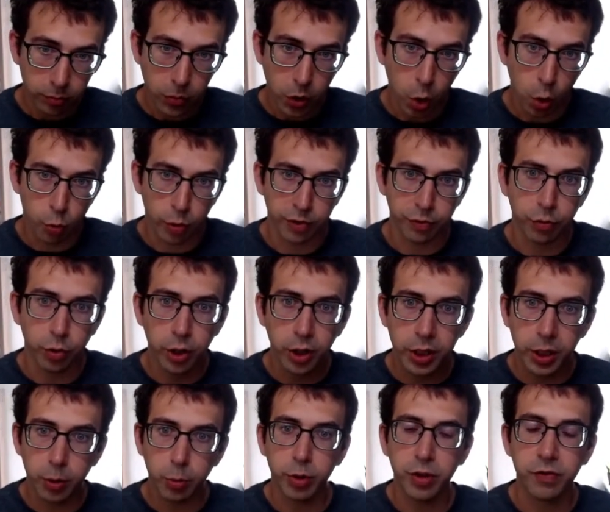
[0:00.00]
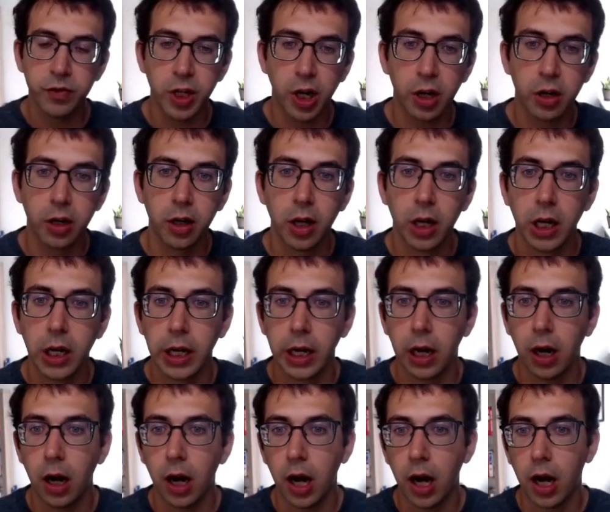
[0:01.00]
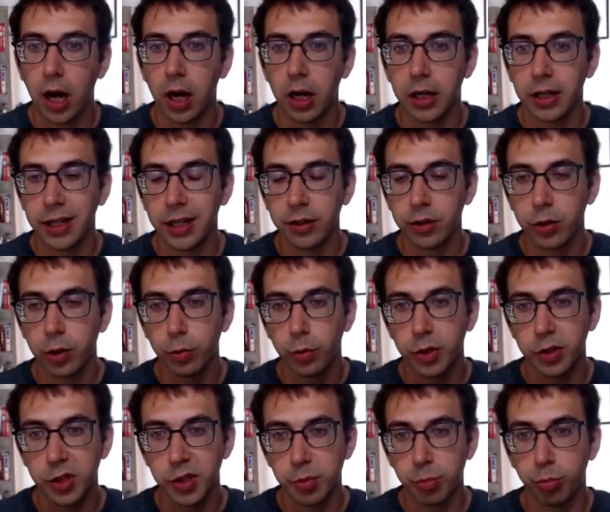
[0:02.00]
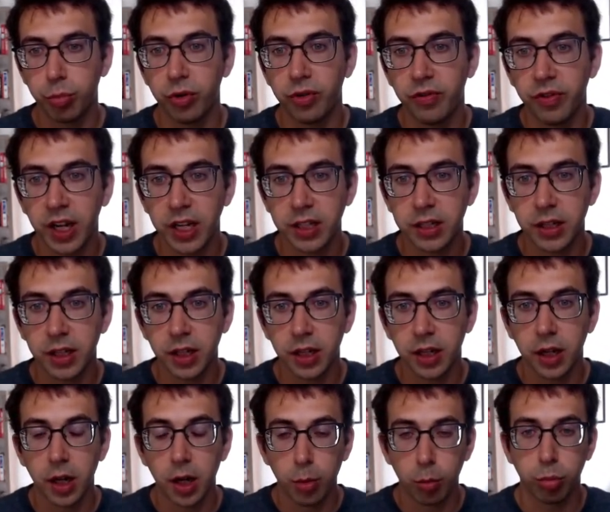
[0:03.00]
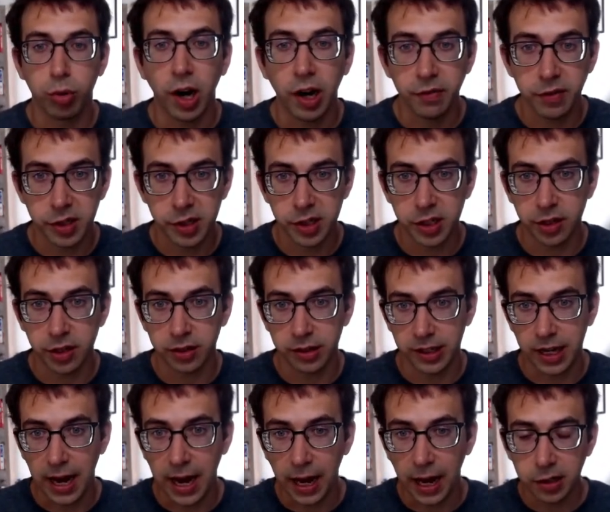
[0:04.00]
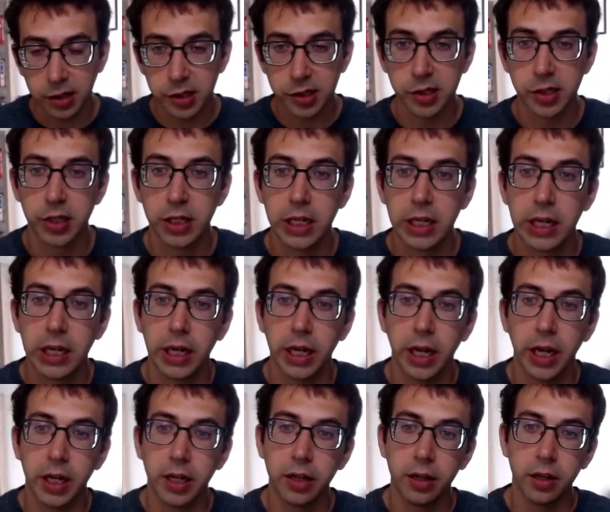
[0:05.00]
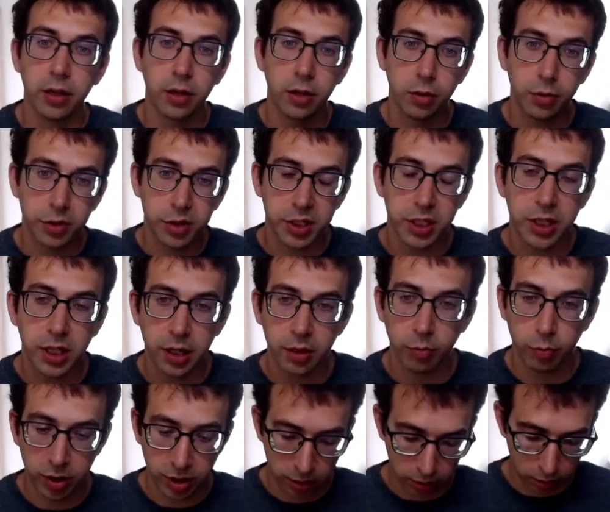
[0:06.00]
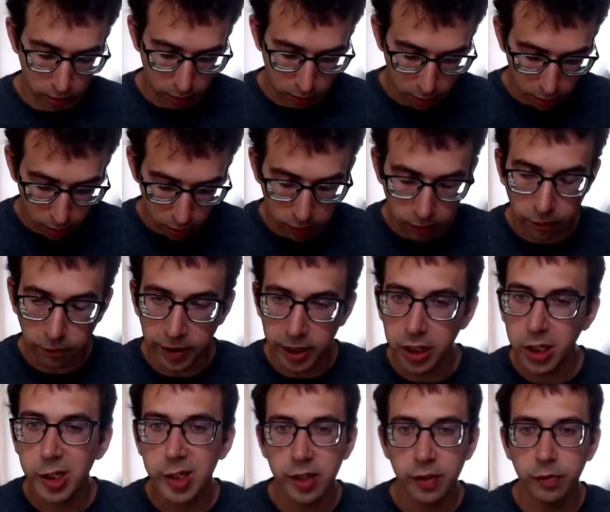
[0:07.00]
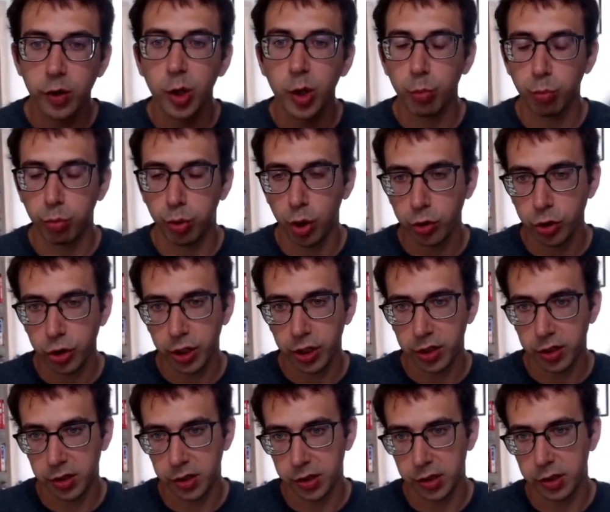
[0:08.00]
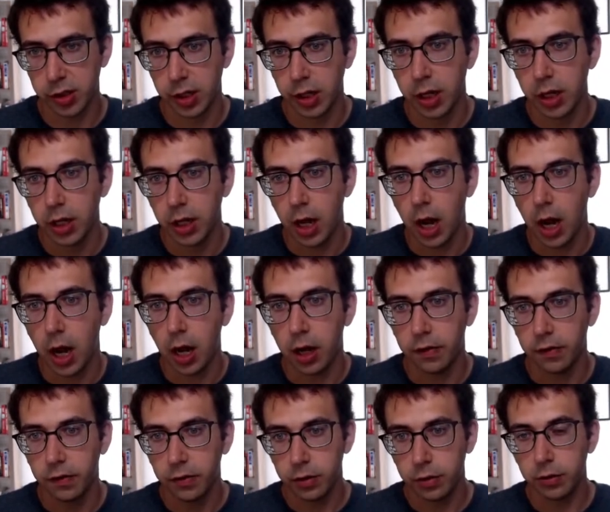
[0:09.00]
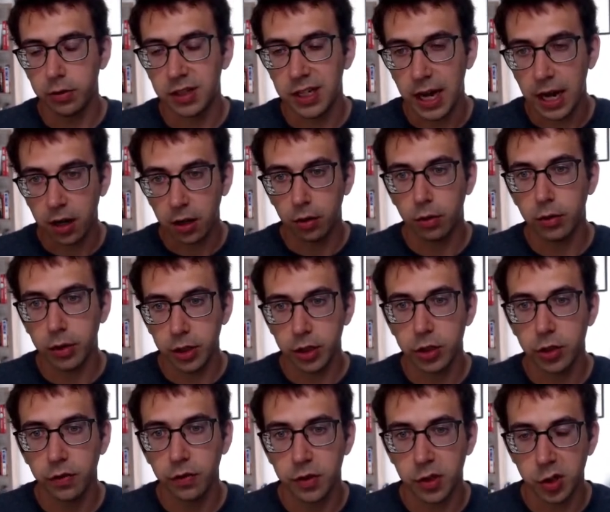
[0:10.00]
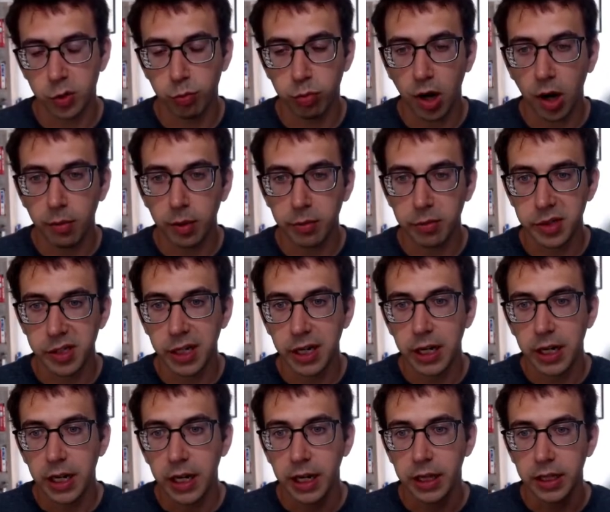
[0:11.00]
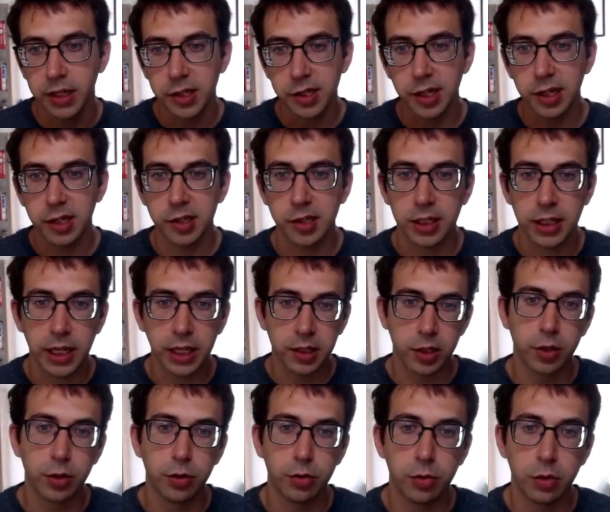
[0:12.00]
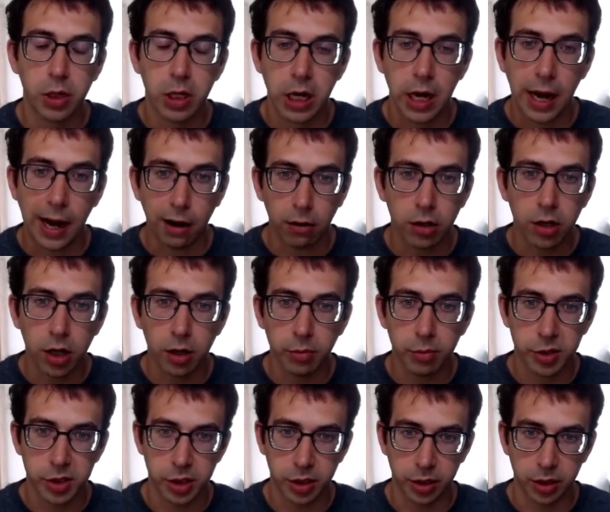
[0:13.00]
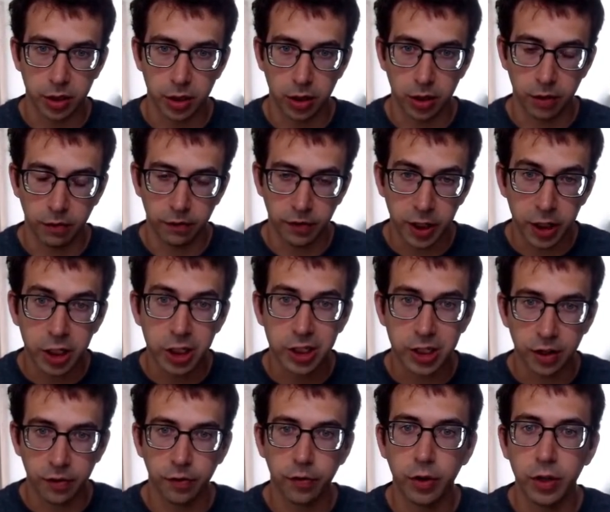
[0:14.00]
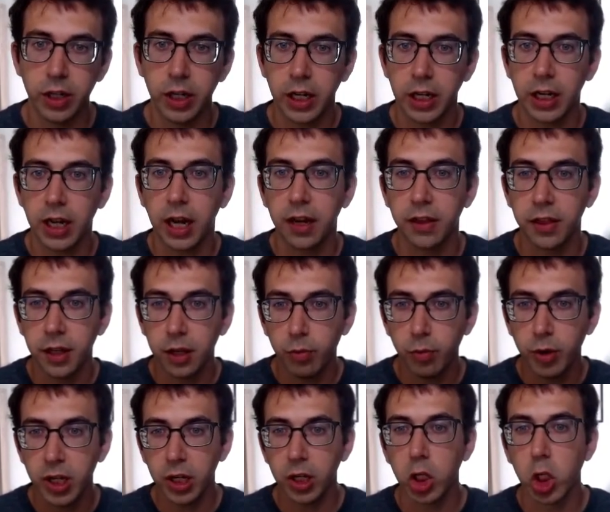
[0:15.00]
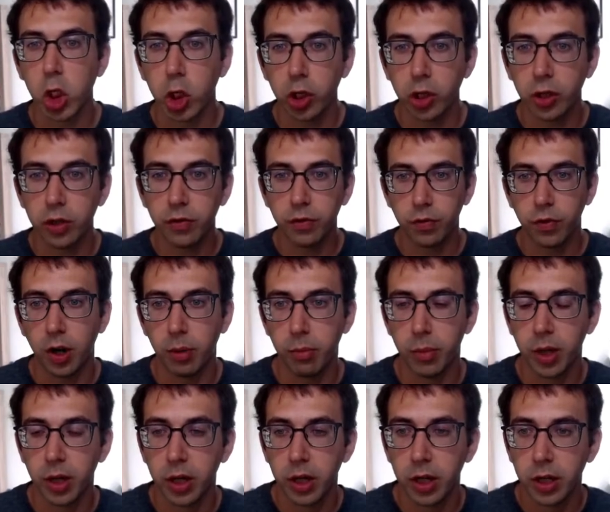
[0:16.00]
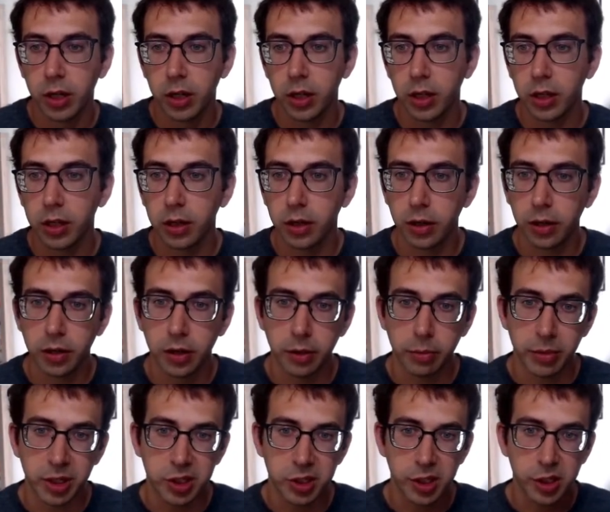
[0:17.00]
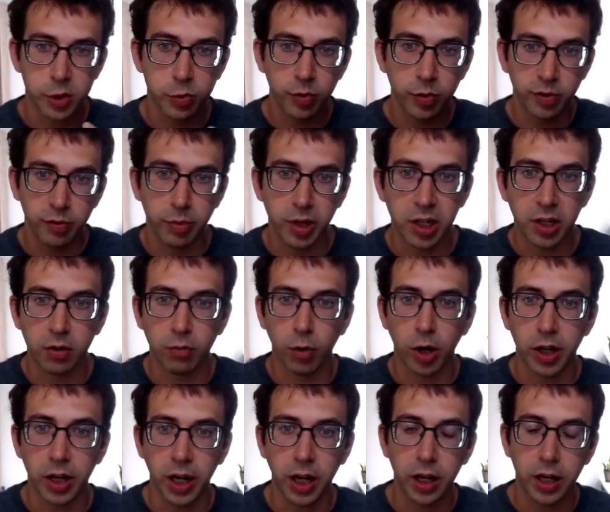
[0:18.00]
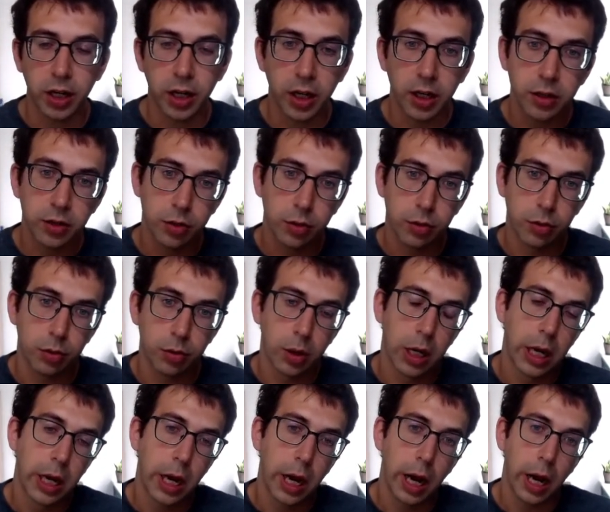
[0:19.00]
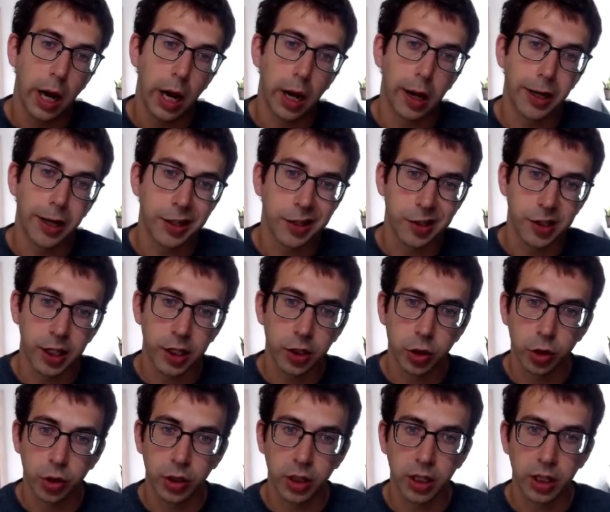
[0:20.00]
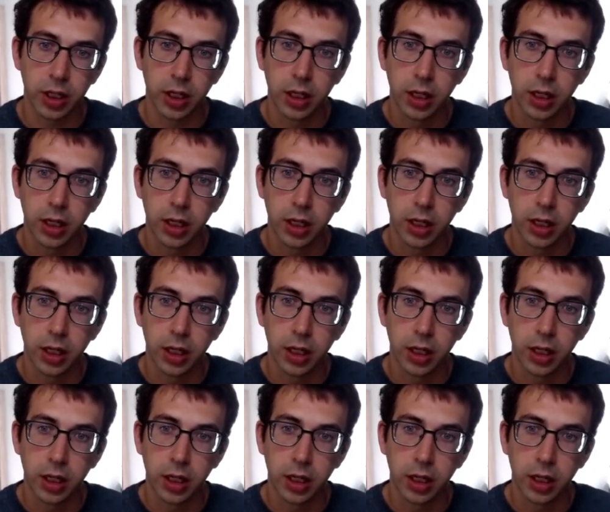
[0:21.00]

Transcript: with work that we've done uh, towards preventing privacy attacks. And you'll see that we took very different approaches uh, to tackle each of these problems. And this has led to outcomes that are very different. And I think we can learn from the, the mistakes we've made in one area to uh, essentially